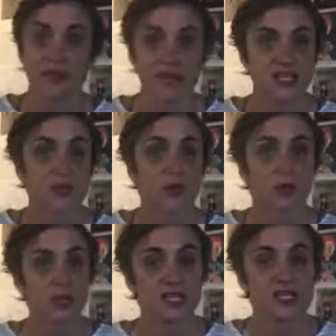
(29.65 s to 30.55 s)
That's why we're
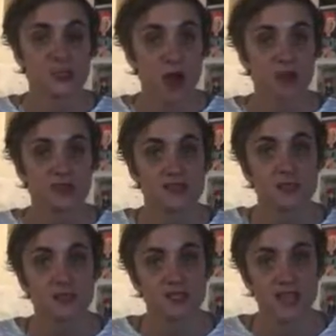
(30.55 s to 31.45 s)
wearing smocks.
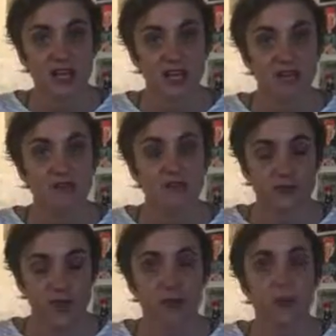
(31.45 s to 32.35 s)
It protects you
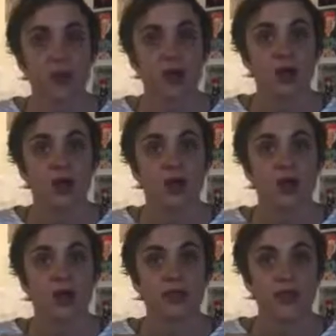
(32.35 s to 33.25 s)
from
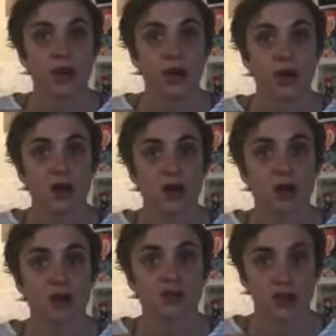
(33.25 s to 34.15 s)
the
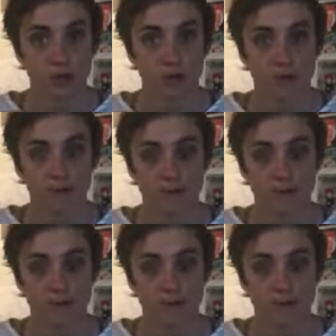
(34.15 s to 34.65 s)
Sharpie.